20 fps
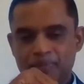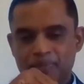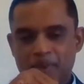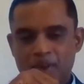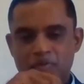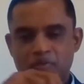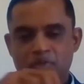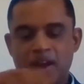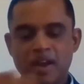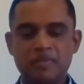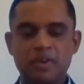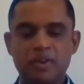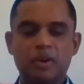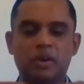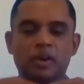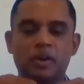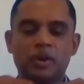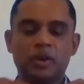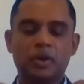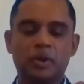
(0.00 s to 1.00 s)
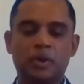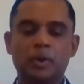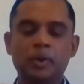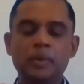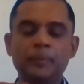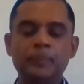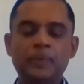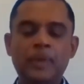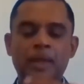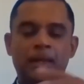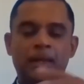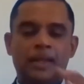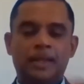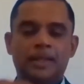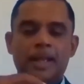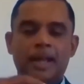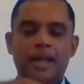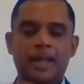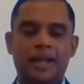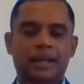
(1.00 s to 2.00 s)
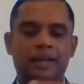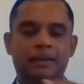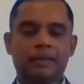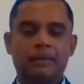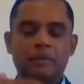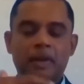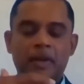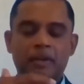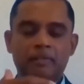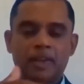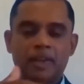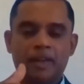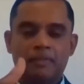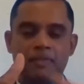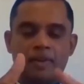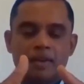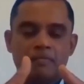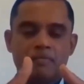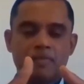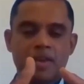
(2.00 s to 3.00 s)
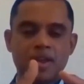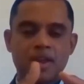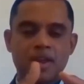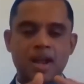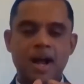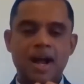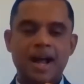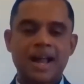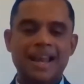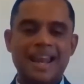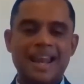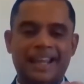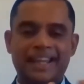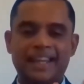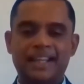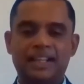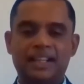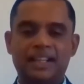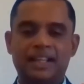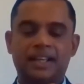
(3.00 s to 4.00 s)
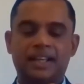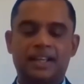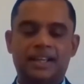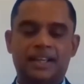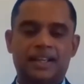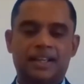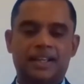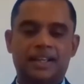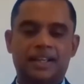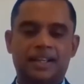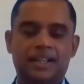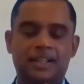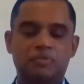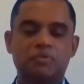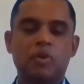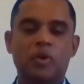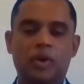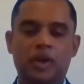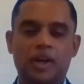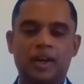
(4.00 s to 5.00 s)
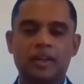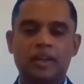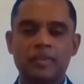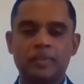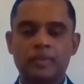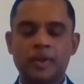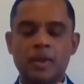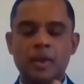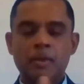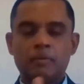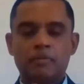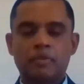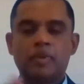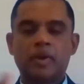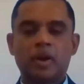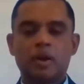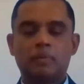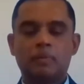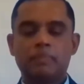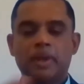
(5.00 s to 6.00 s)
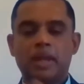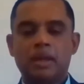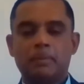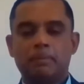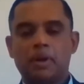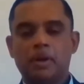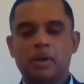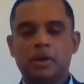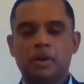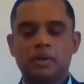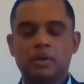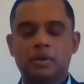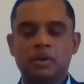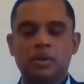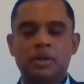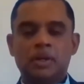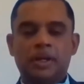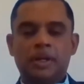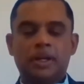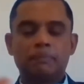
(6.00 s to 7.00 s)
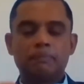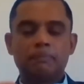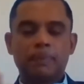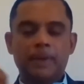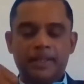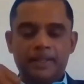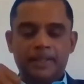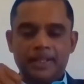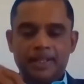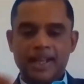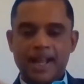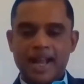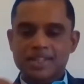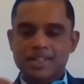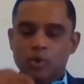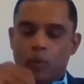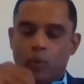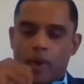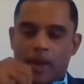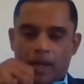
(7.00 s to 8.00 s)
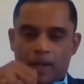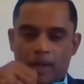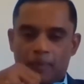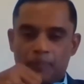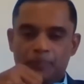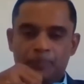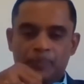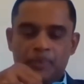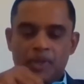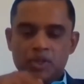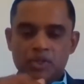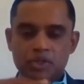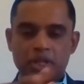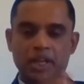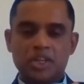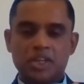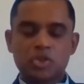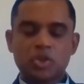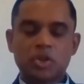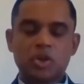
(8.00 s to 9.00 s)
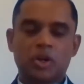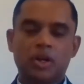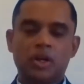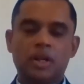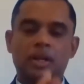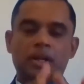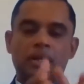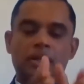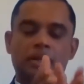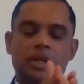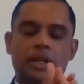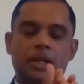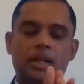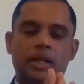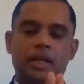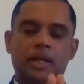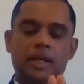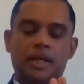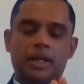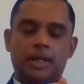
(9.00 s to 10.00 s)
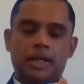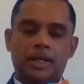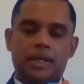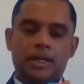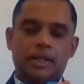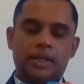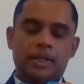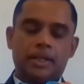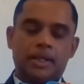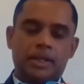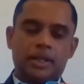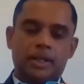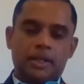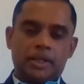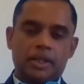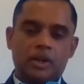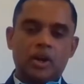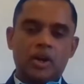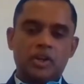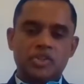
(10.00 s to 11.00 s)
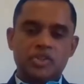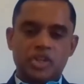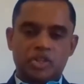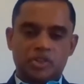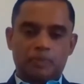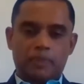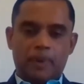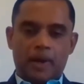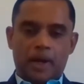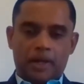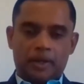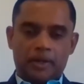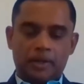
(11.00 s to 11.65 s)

where hmm. we know that when we, when we are lacking the, the focus, we will not be able to complete the task well. So that is called uh, the, the conscious part.